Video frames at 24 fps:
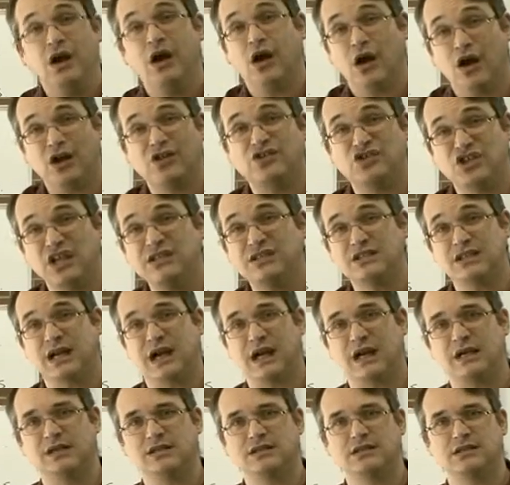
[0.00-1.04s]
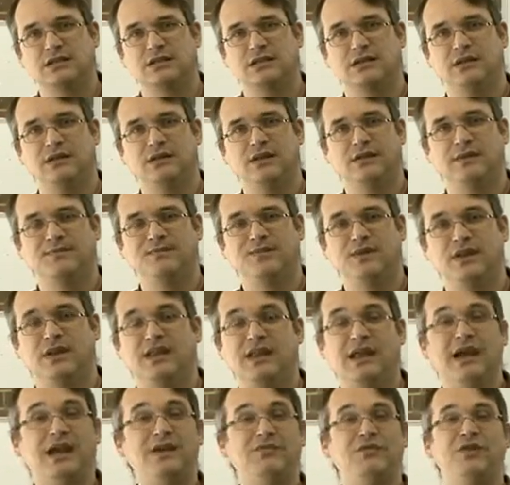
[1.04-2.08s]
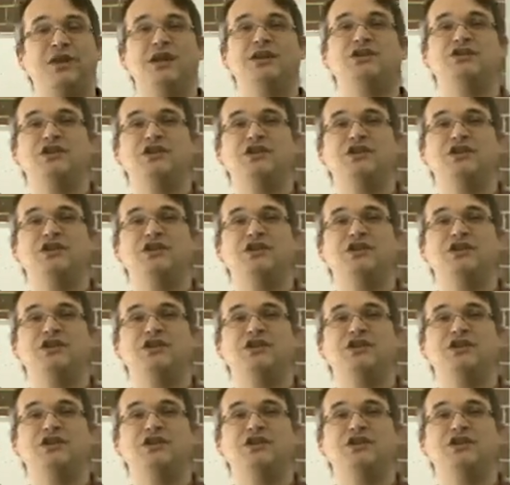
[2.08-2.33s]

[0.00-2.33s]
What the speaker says: are Gentiles. Now, if they're